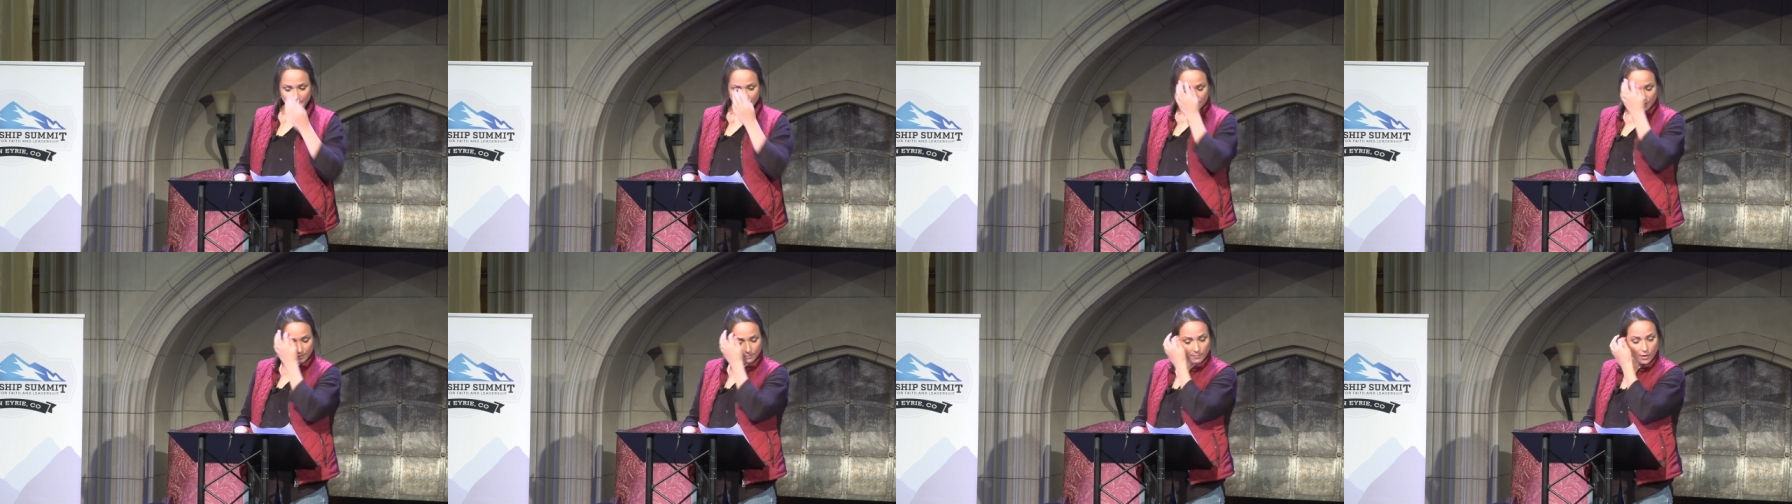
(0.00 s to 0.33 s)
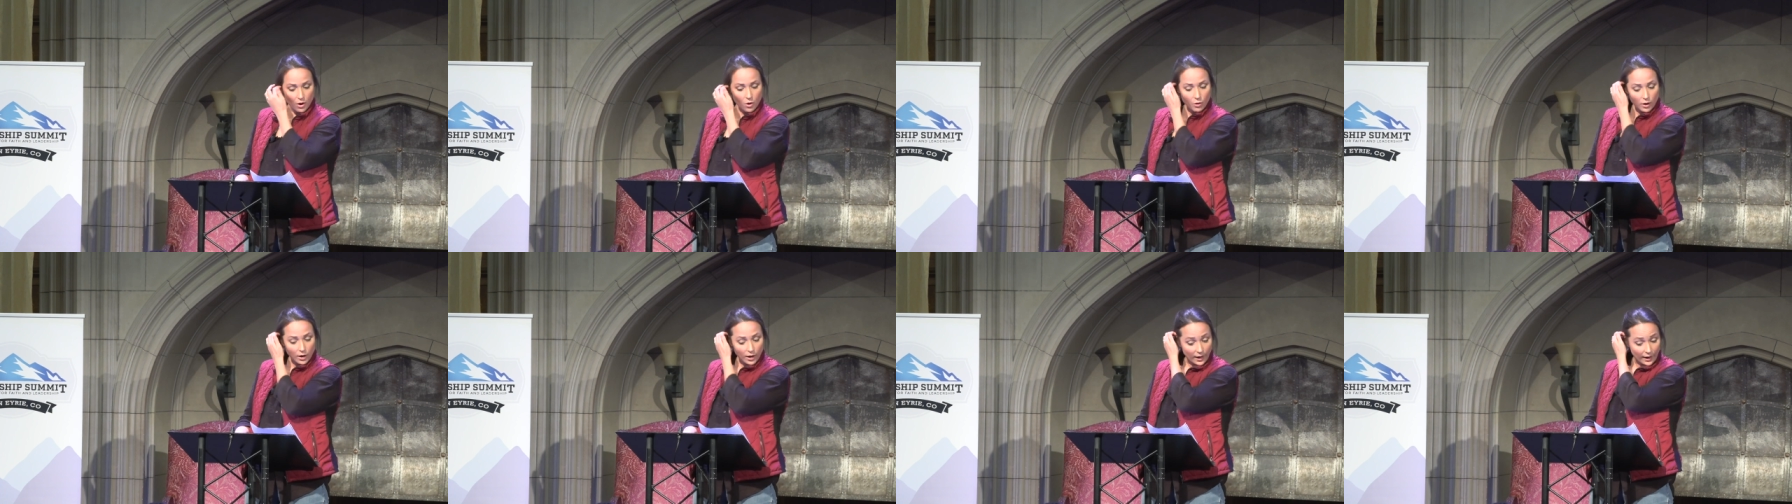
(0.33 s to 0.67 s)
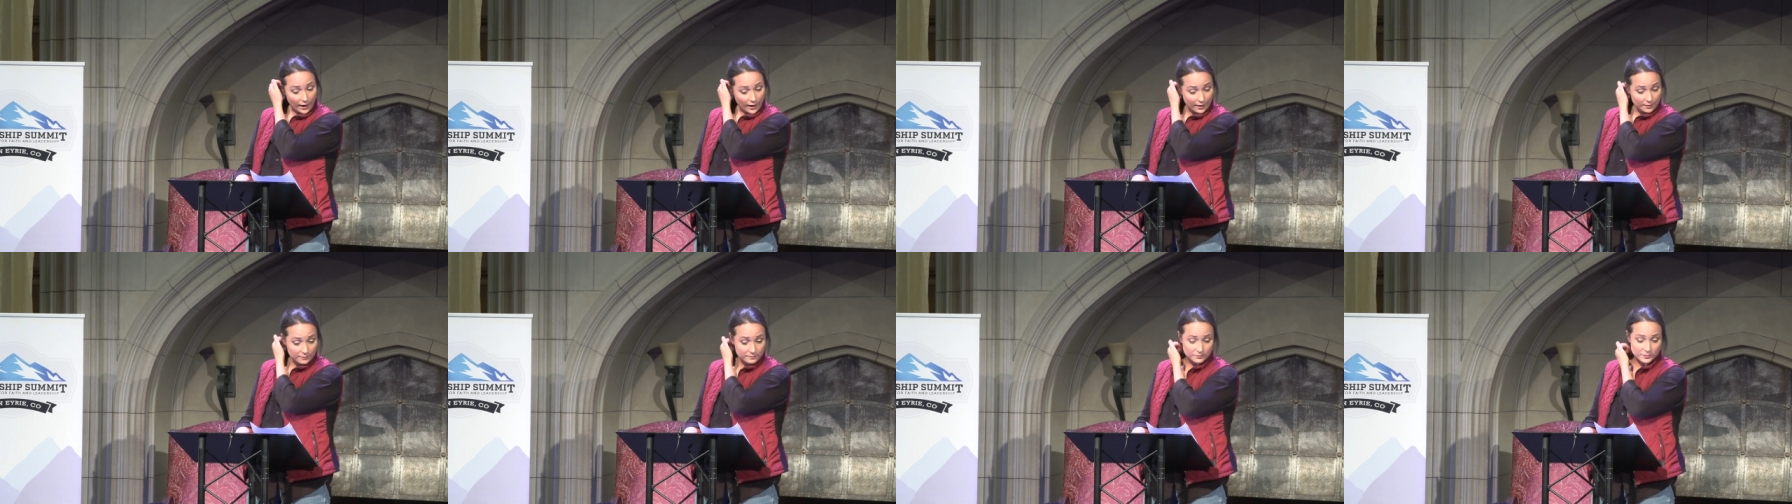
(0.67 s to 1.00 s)
The
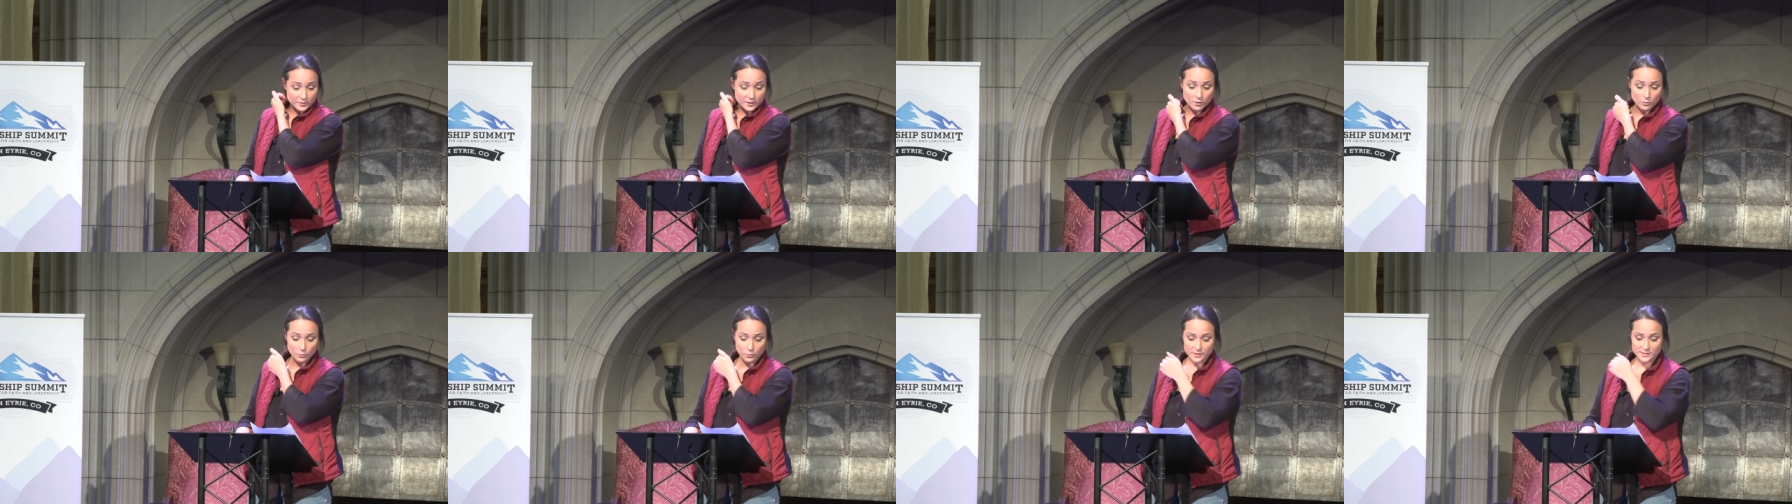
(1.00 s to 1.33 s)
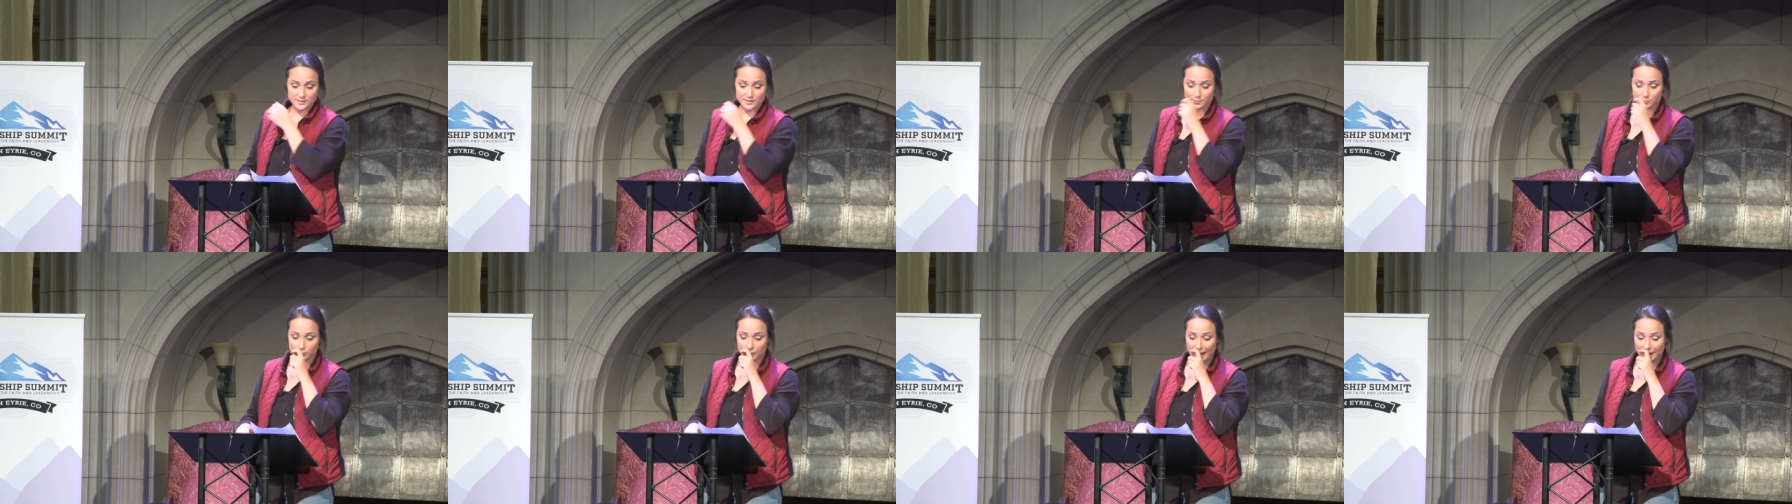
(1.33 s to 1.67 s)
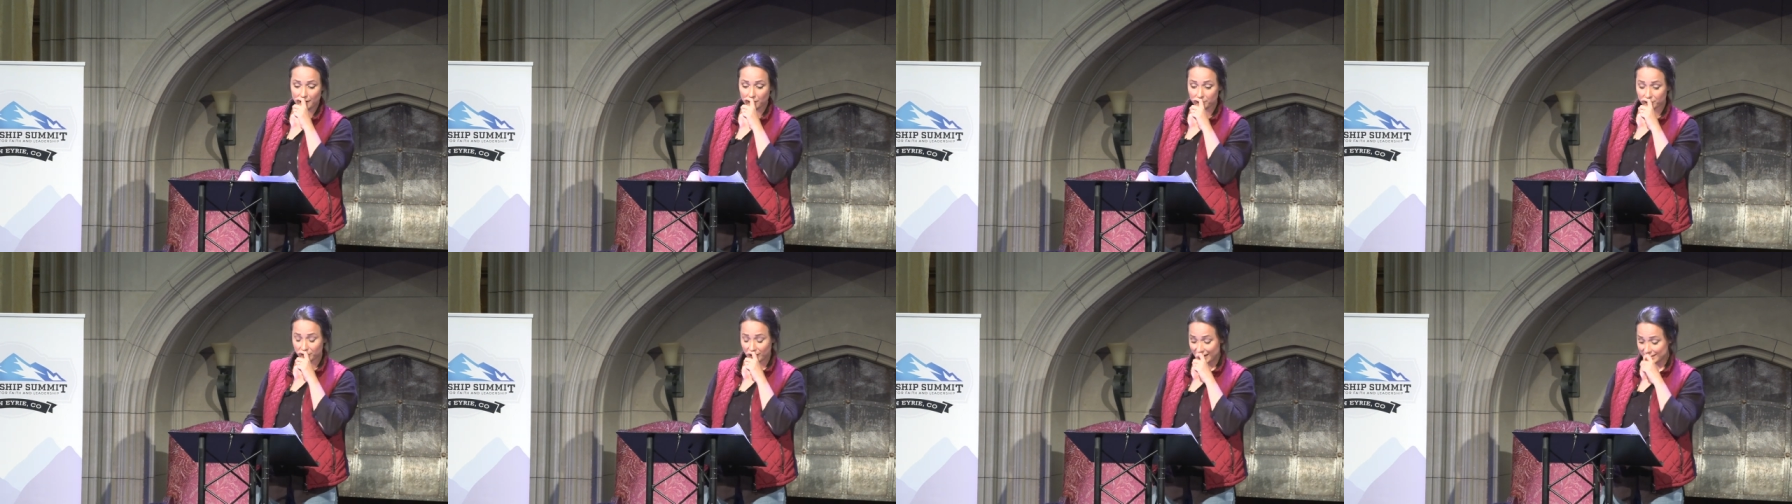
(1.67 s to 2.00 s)
mohar was the
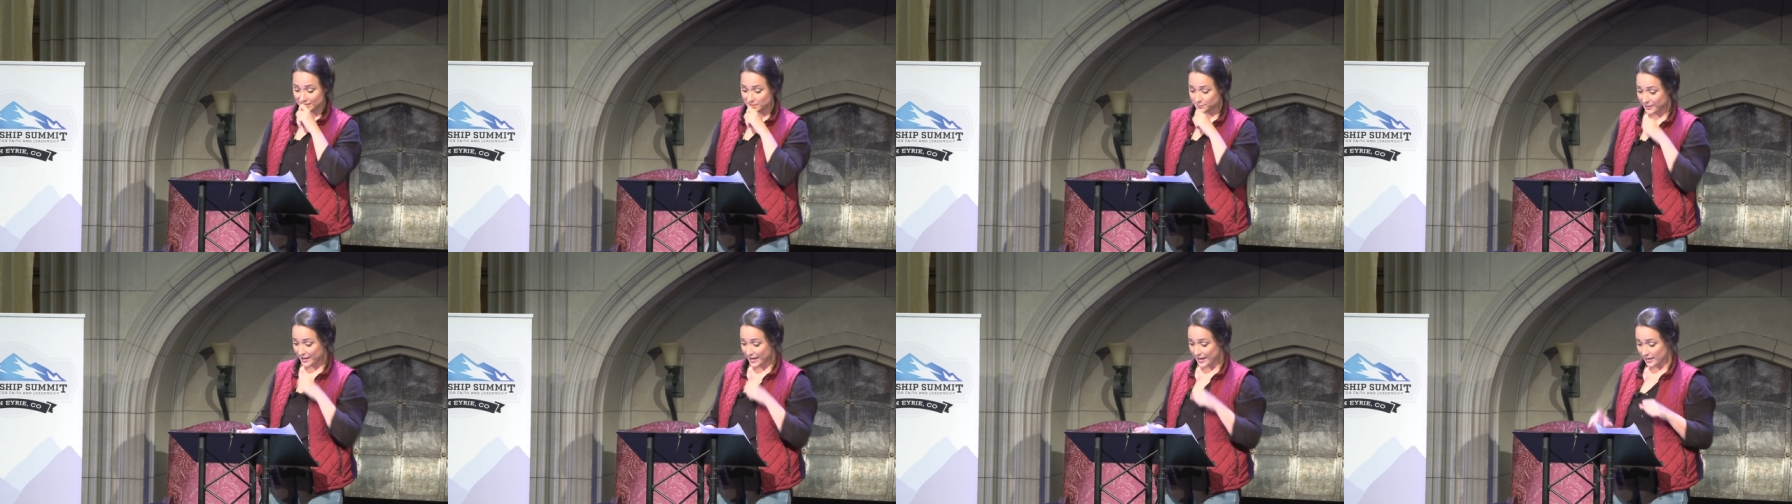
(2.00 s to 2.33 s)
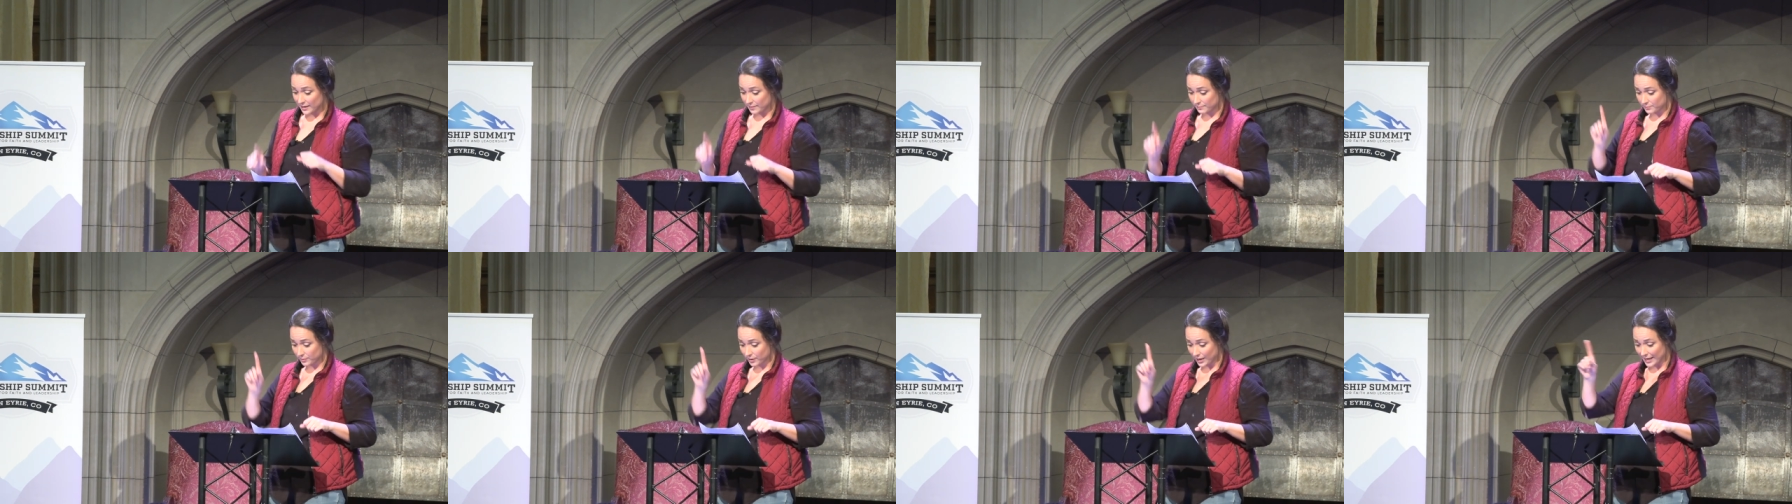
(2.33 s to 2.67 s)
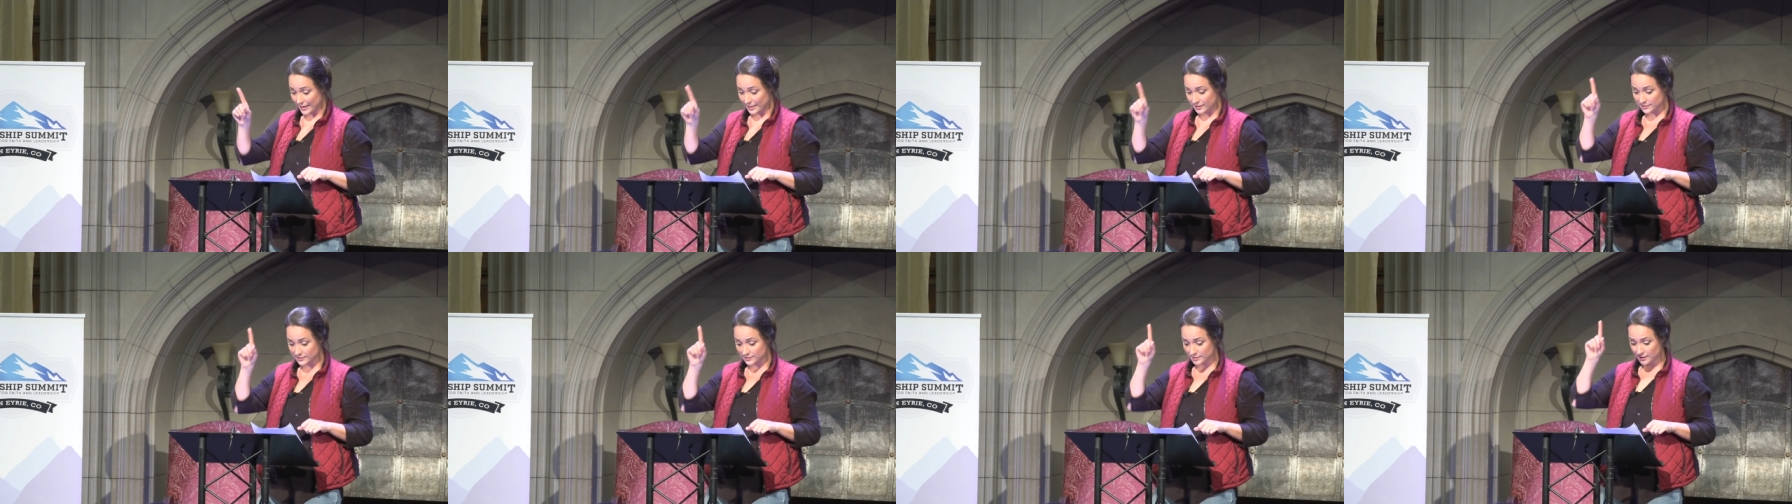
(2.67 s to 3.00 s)
bridal price paid, and
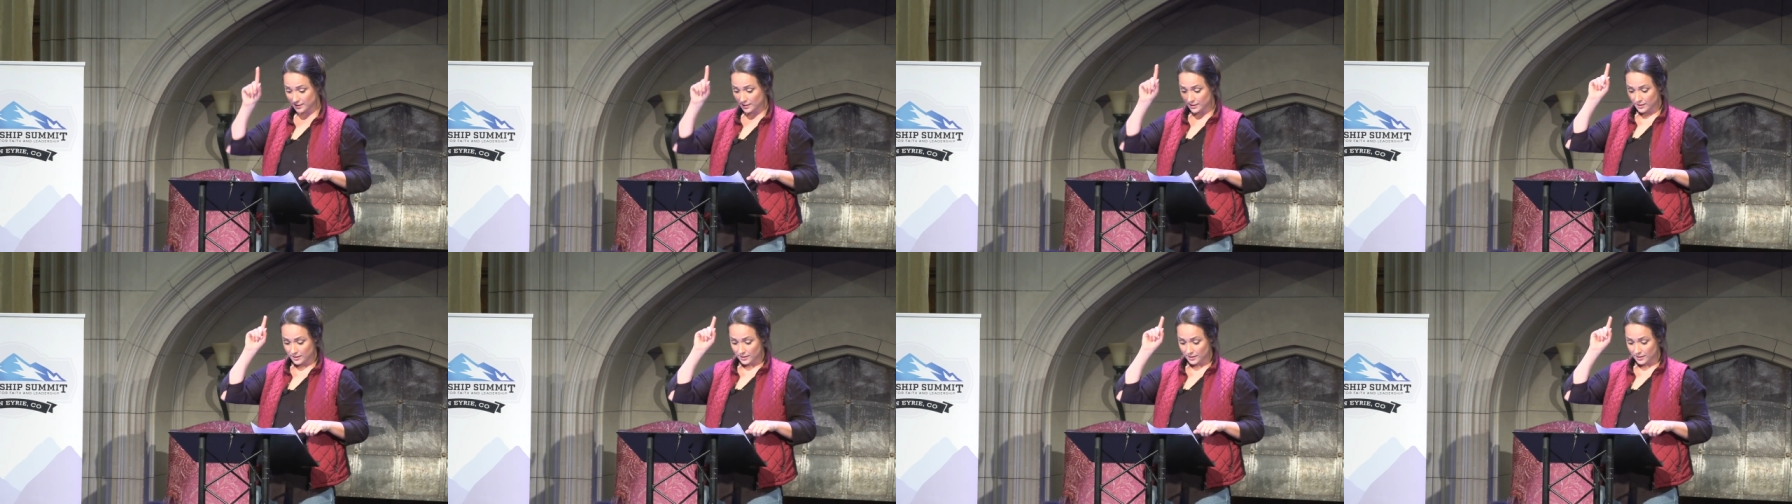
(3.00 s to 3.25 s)
price